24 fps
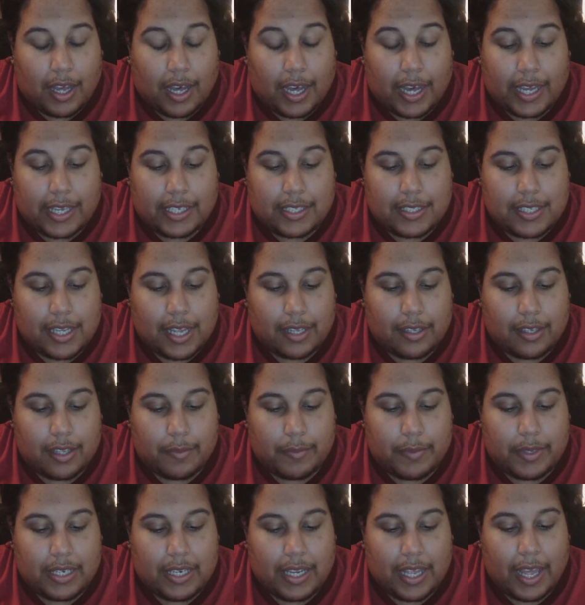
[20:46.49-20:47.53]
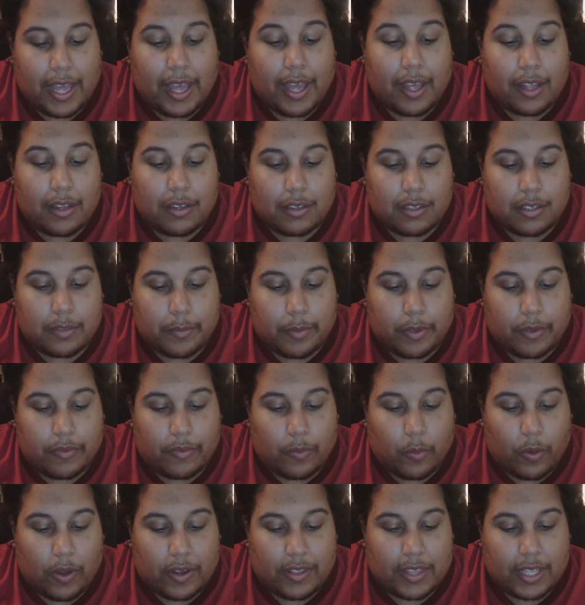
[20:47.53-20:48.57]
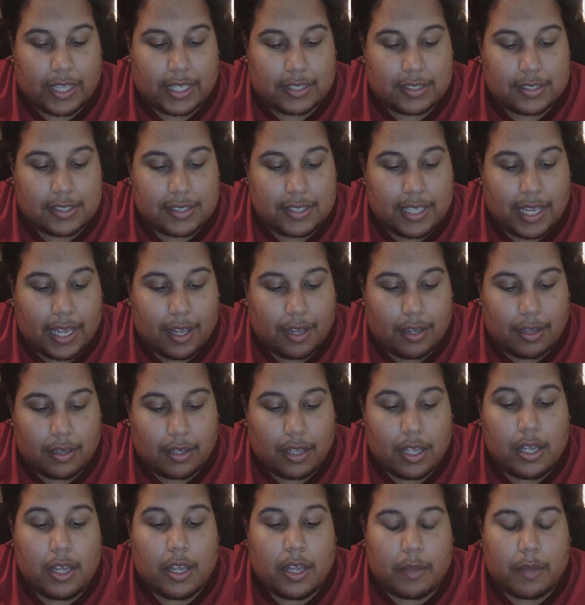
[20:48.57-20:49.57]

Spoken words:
I'd tell 'em in hell before they'd sell